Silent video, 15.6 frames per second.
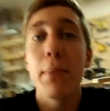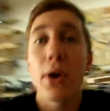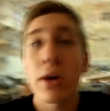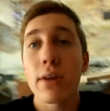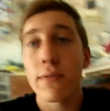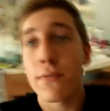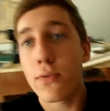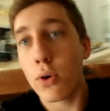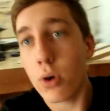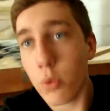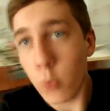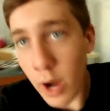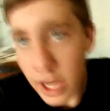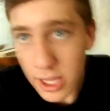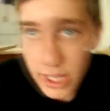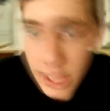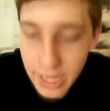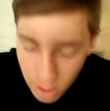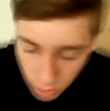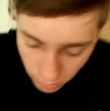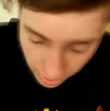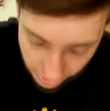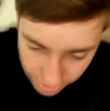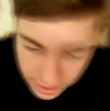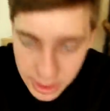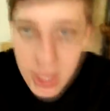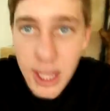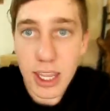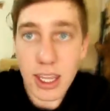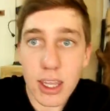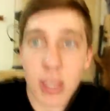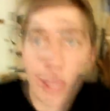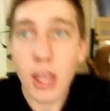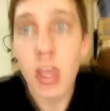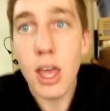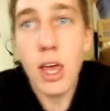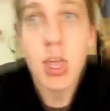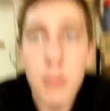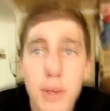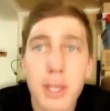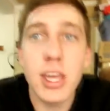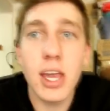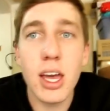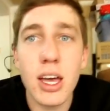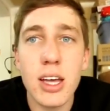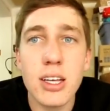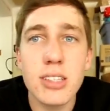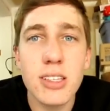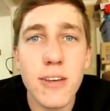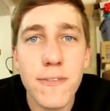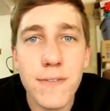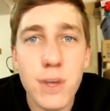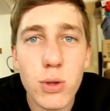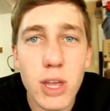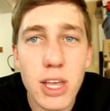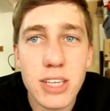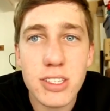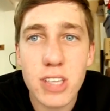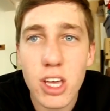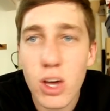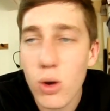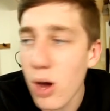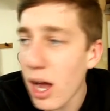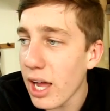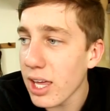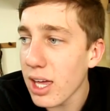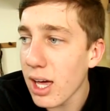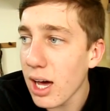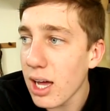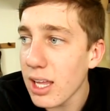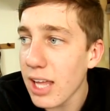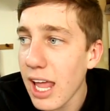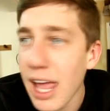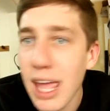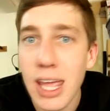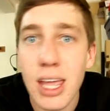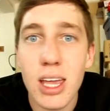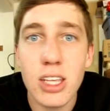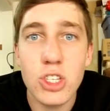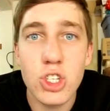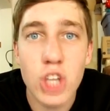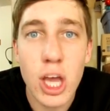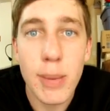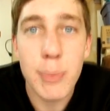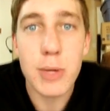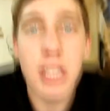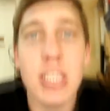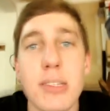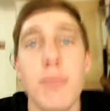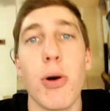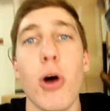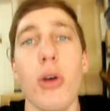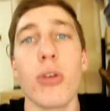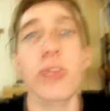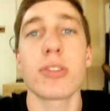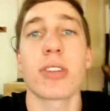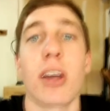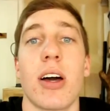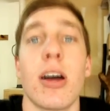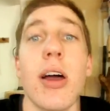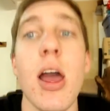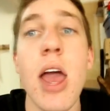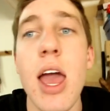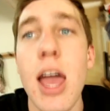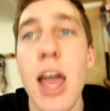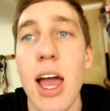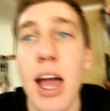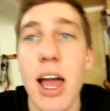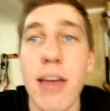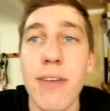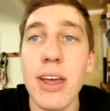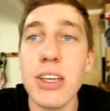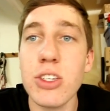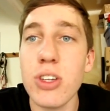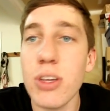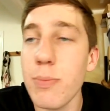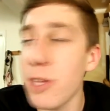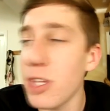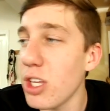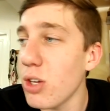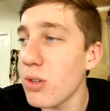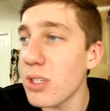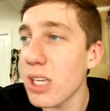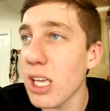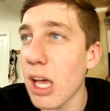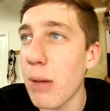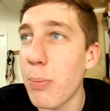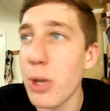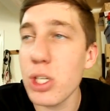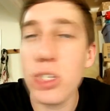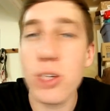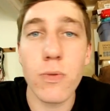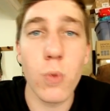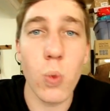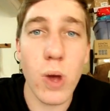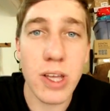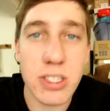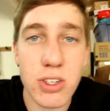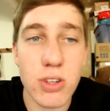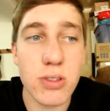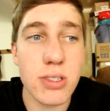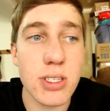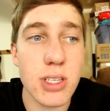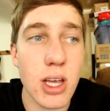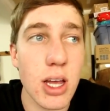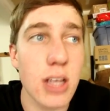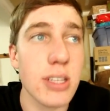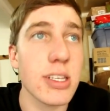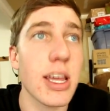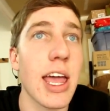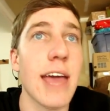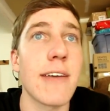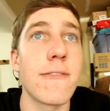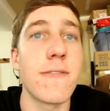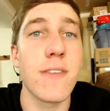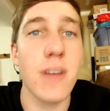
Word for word: But for right now, I think, because a few days ago I got a Japanese pole saw. I've actually been using a bunch of Western saws. I have